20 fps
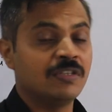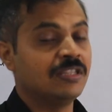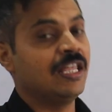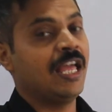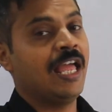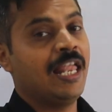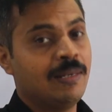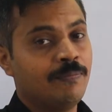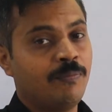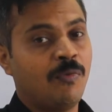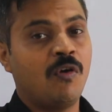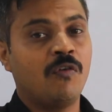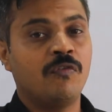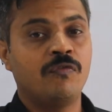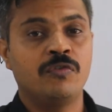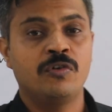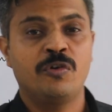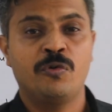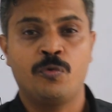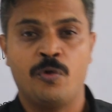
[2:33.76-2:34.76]
with the help
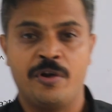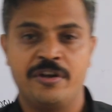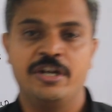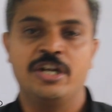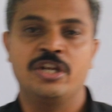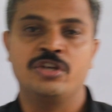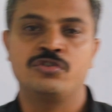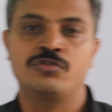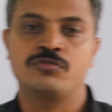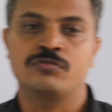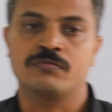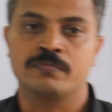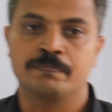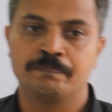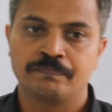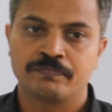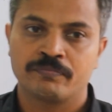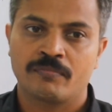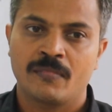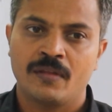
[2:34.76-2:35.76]
of contradiction.
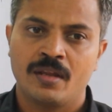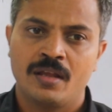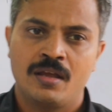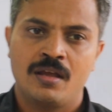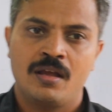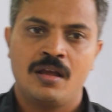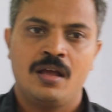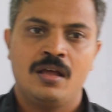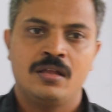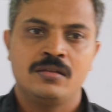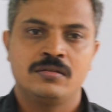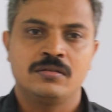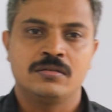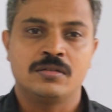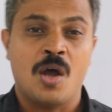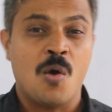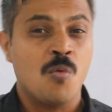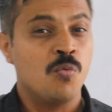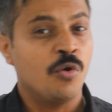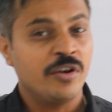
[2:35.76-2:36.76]

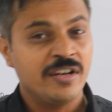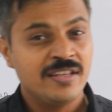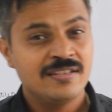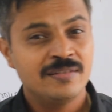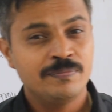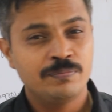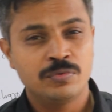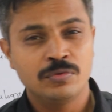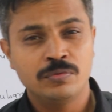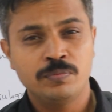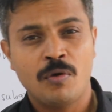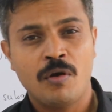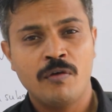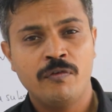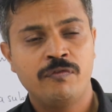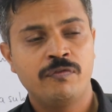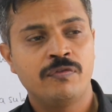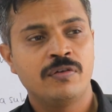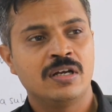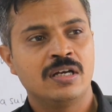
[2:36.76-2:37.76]
Now what is a proof
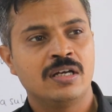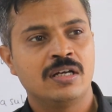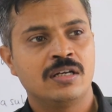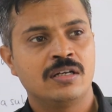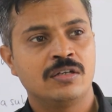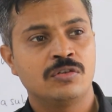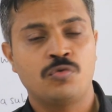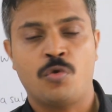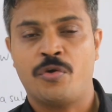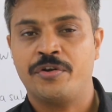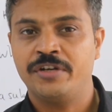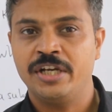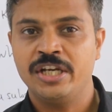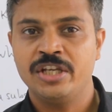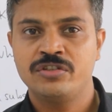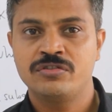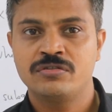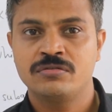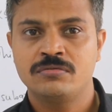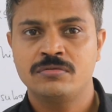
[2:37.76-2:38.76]
of
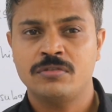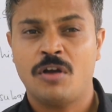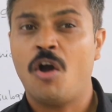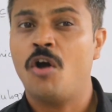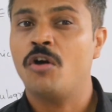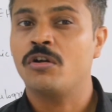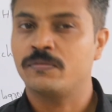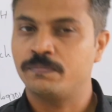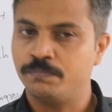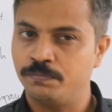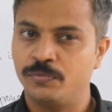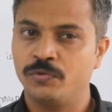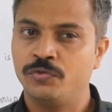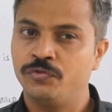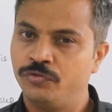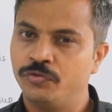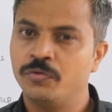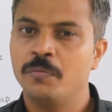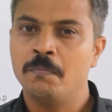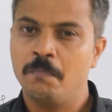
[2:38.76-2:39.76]
contradiction or
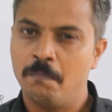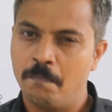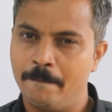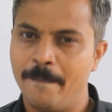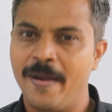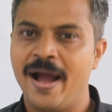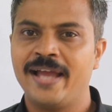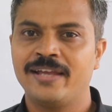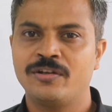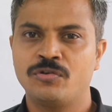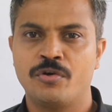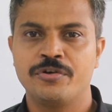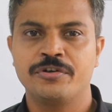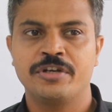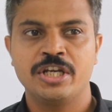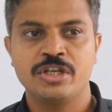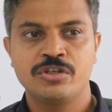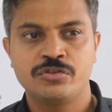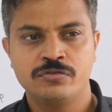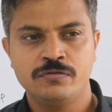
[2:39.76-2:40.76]
proof by
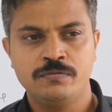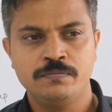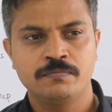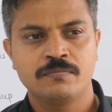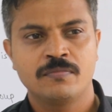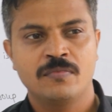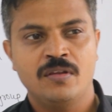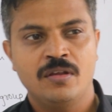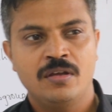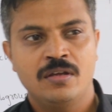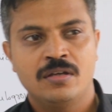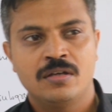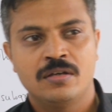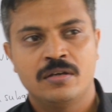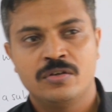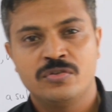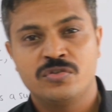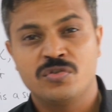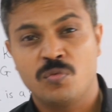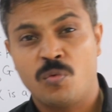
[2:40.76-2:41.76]
contradiction?
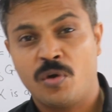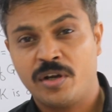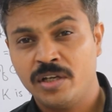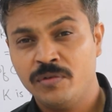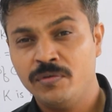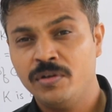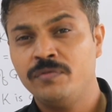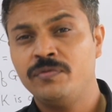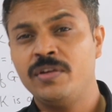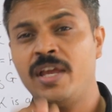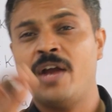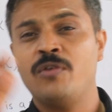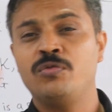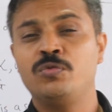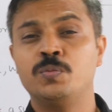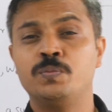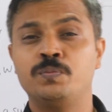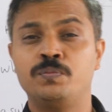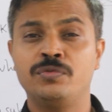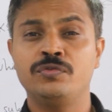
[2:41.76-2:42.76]
So whatever we have
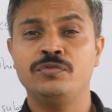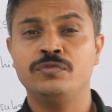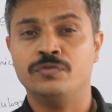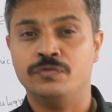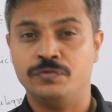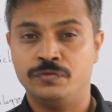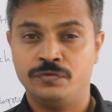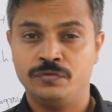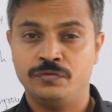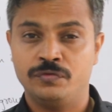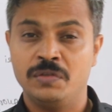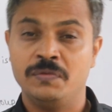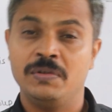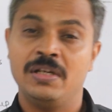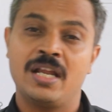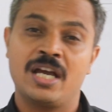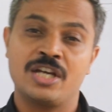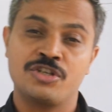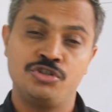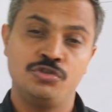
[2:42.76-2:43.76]
to prove, we
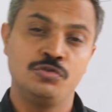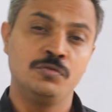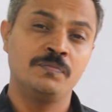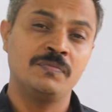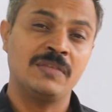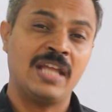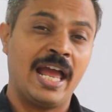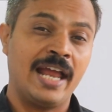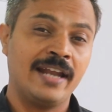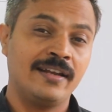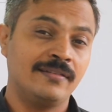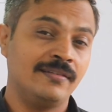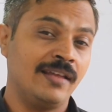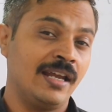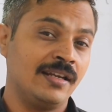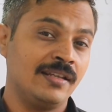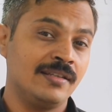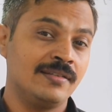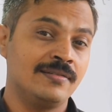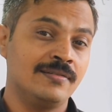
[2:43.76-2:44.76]
will assume that
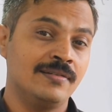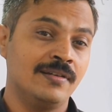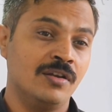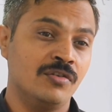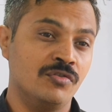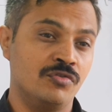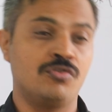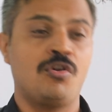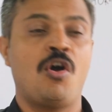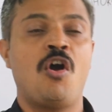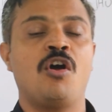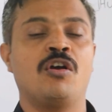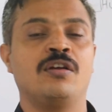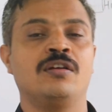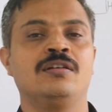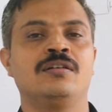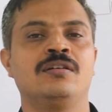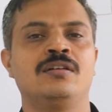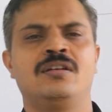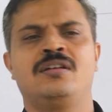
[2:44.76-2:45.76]
that is
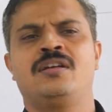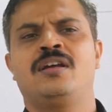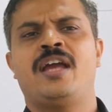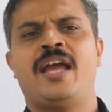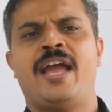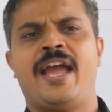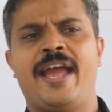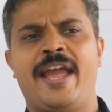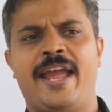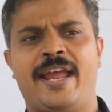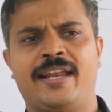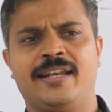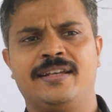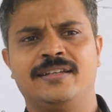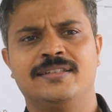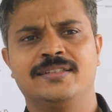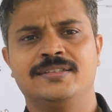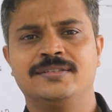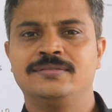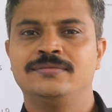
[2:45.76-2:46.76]
wrong,
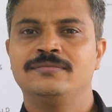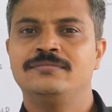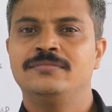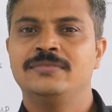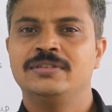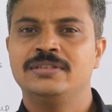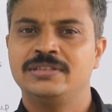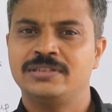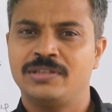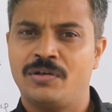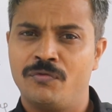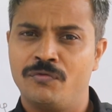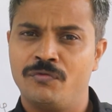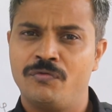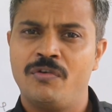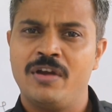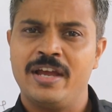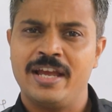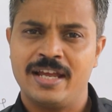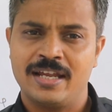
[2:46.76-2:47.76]
and
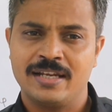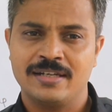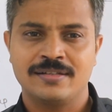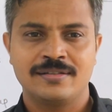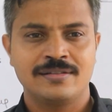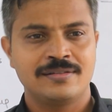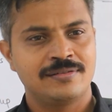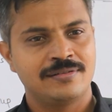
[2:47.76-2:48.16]
somewhere